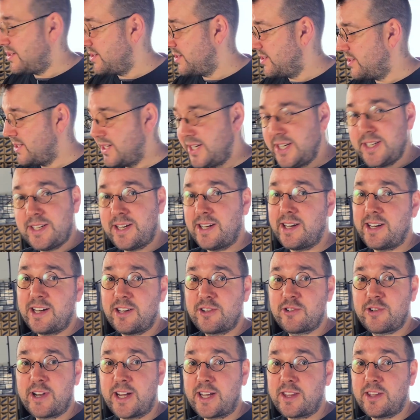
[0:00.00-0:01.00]
here's a little
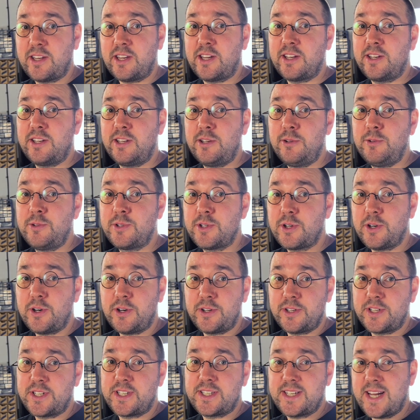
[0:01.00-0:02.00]
trick that you can use on
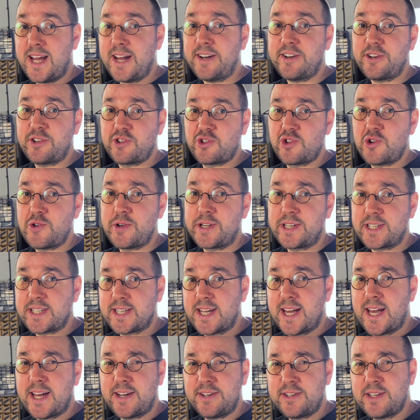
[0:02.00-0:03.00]
a standard truing
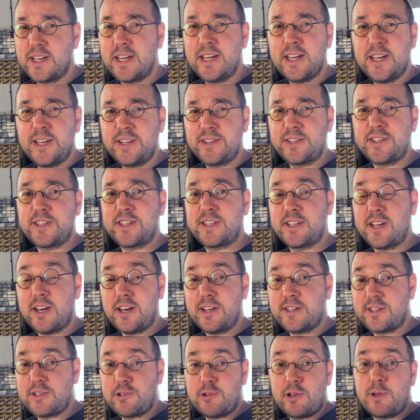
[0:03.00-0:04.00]
stand to
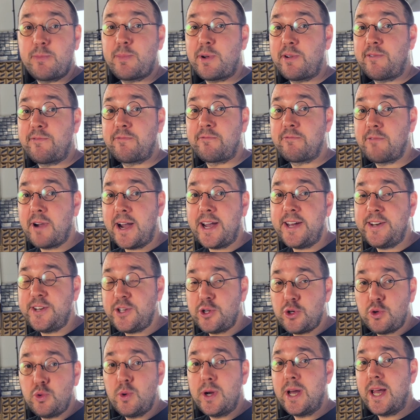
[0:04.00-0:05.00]
start doing both
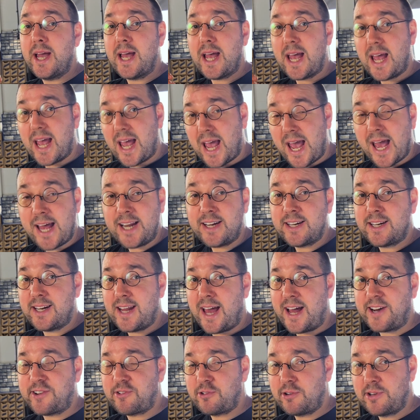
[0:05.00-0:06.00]
radial and
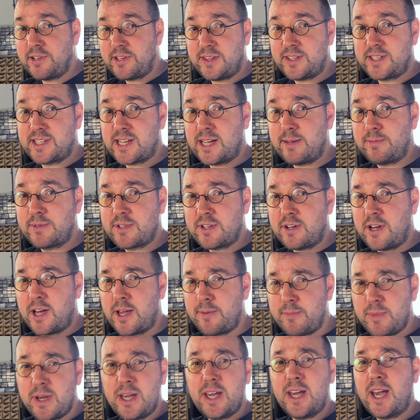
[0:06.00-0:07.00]
lateral at the same
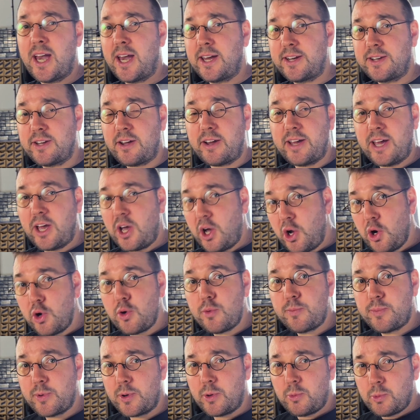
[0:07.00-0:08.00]
time, and I
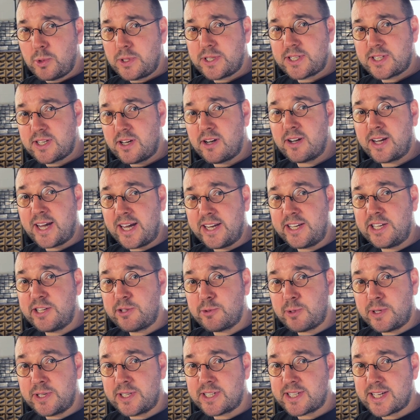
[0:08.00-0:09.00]
hope we'll start getting you to
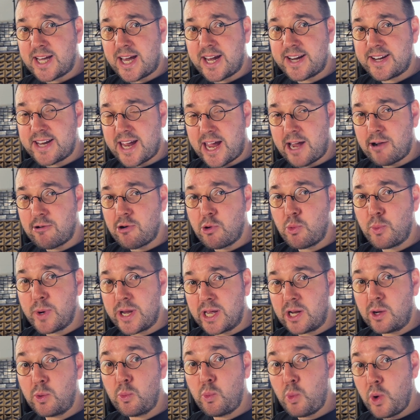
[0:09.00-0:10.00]
understand how a
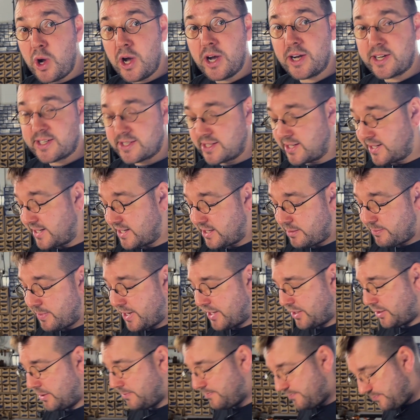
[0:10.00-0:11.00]
wheel works a little
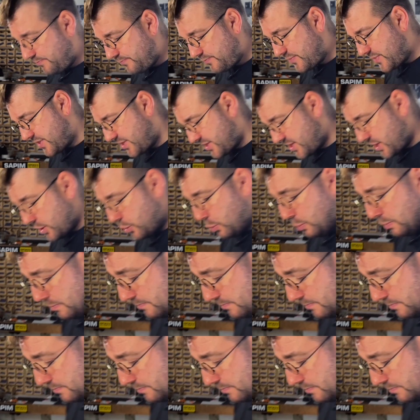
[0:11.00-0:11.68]
better. So,